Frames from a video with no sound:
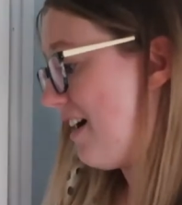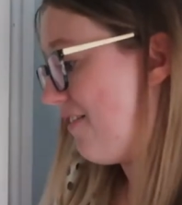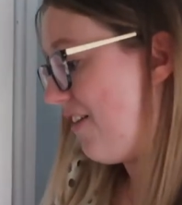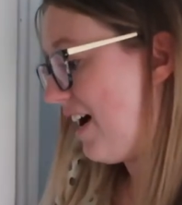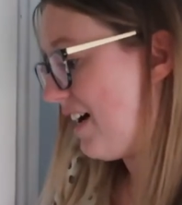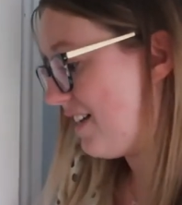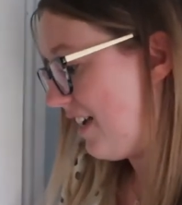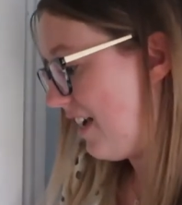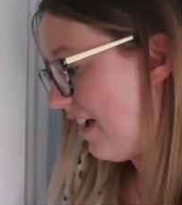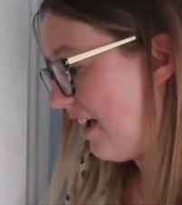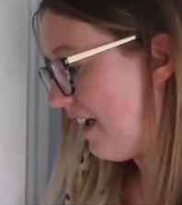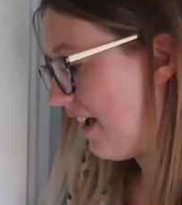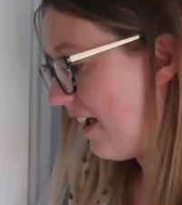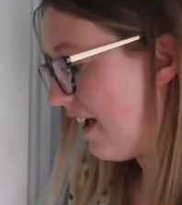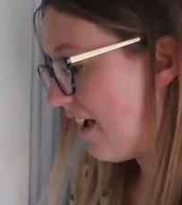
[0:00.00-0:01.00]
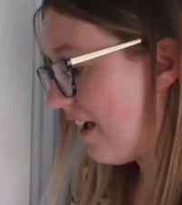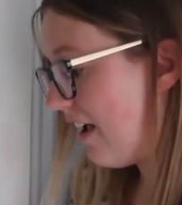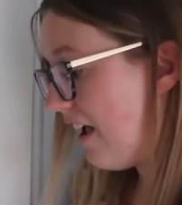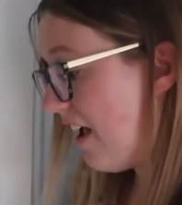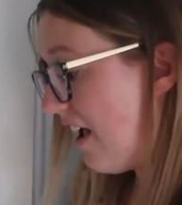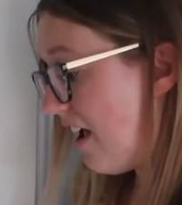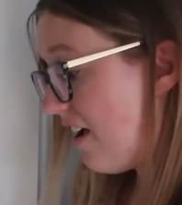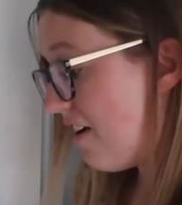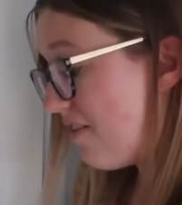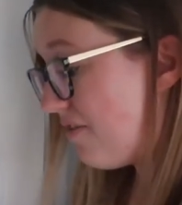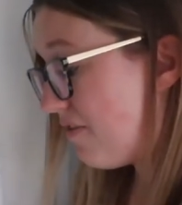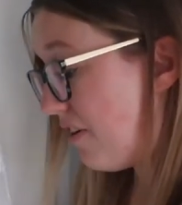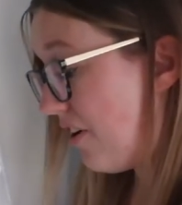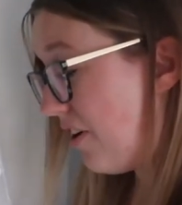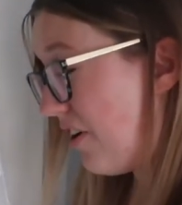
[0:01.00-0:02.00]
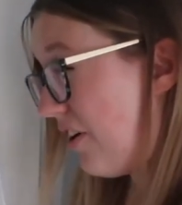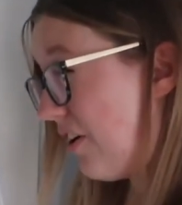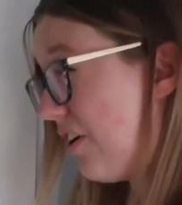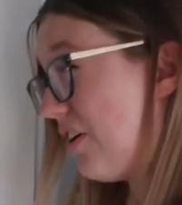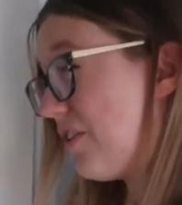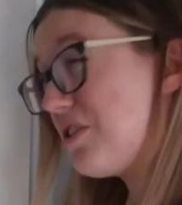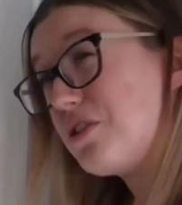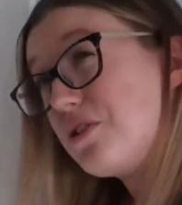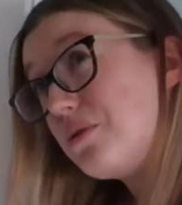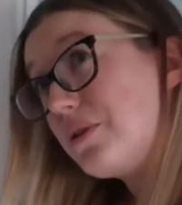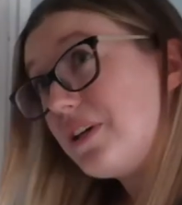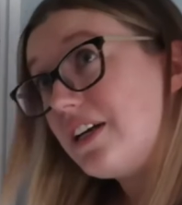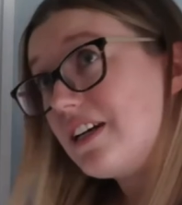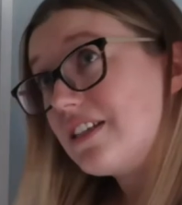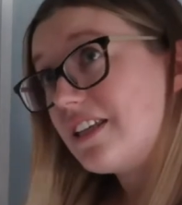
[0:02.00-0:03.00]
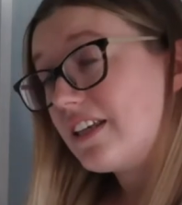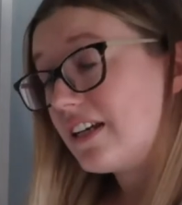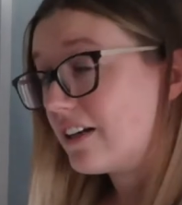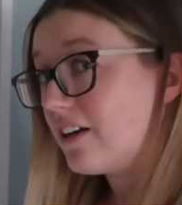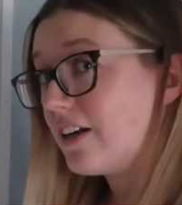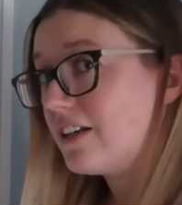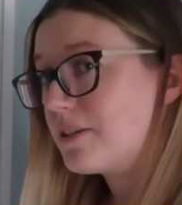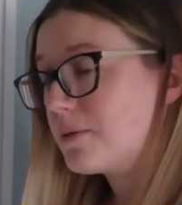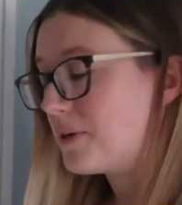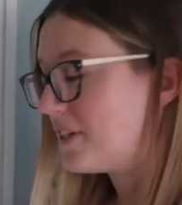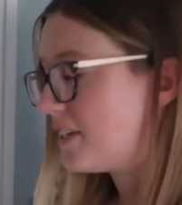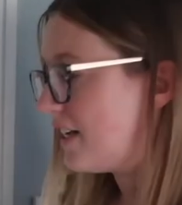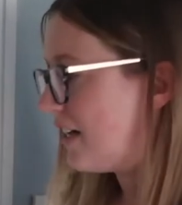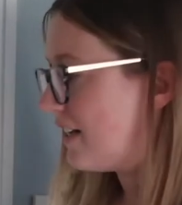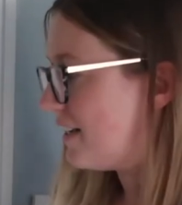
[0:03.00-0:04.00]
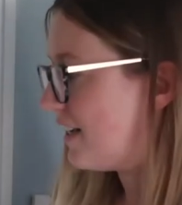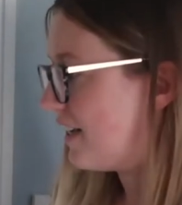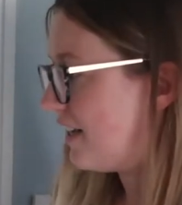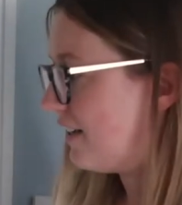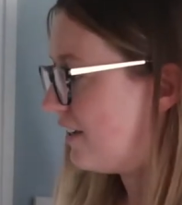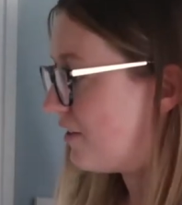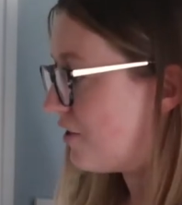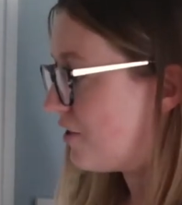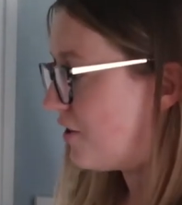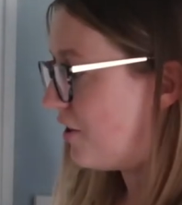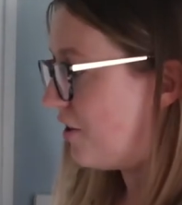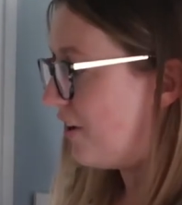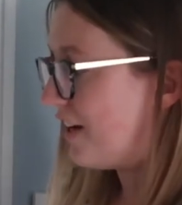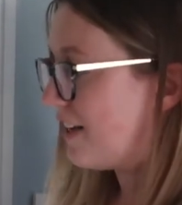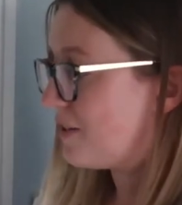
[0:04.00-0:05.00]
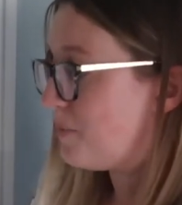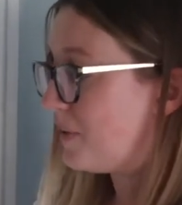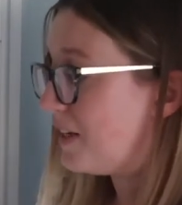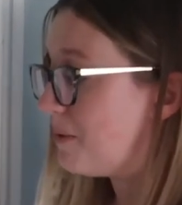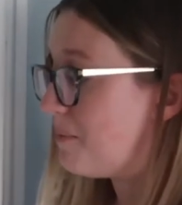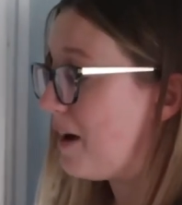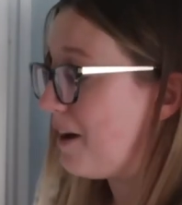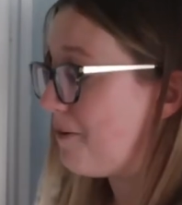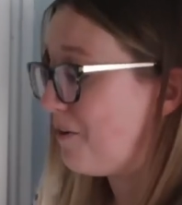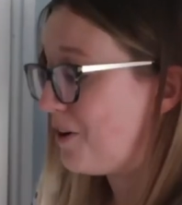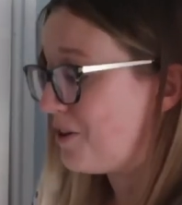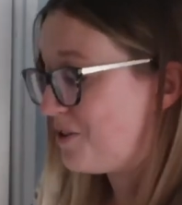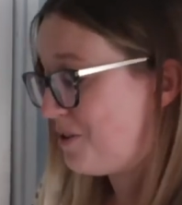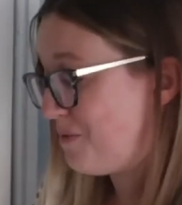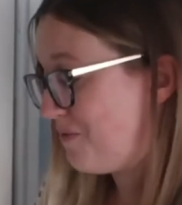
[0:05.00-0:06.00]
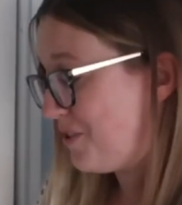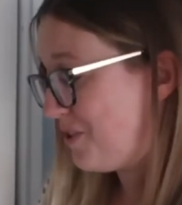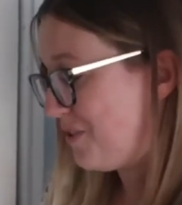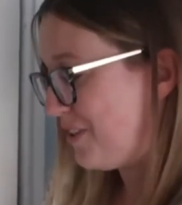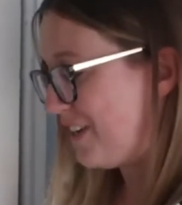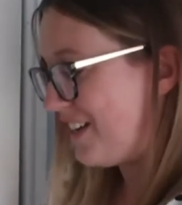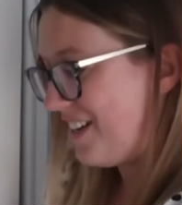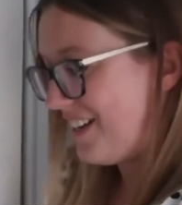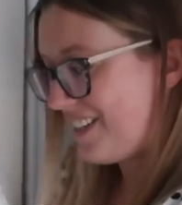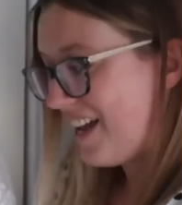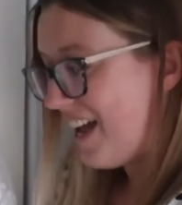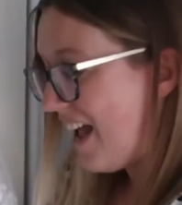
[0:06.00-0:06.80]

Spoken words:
I've had it for 2 years. I think I got it in 2019. So it has been in my wardrobe for 2 years.